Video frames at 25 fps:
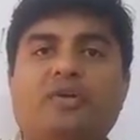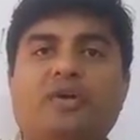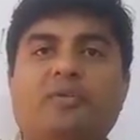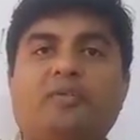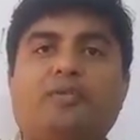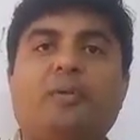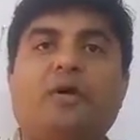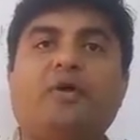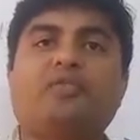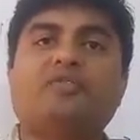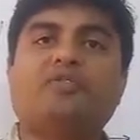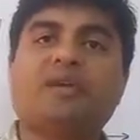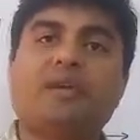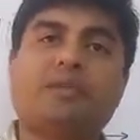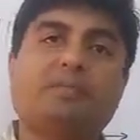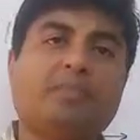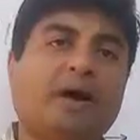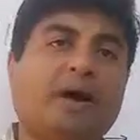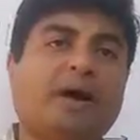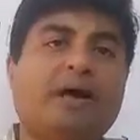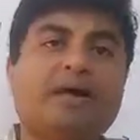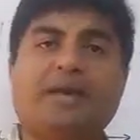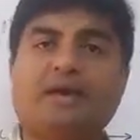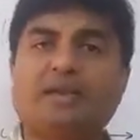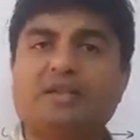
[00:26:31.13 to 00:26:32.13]
it of some
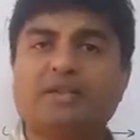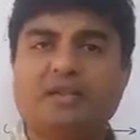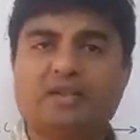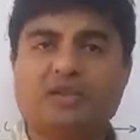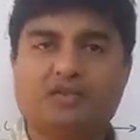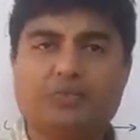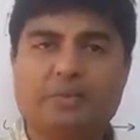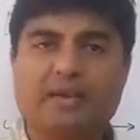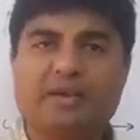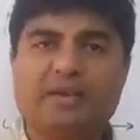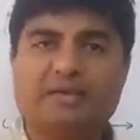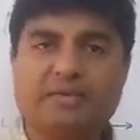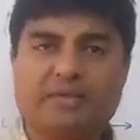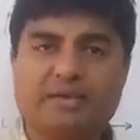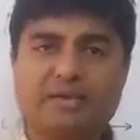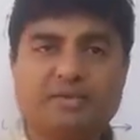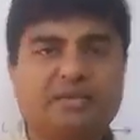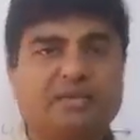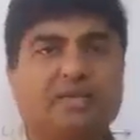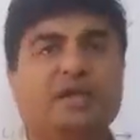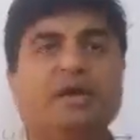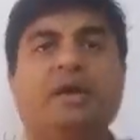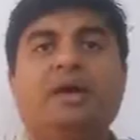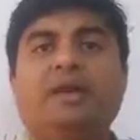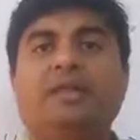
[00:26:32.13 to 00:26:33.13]
another
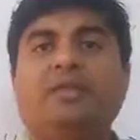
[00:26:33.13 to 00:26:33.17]
species,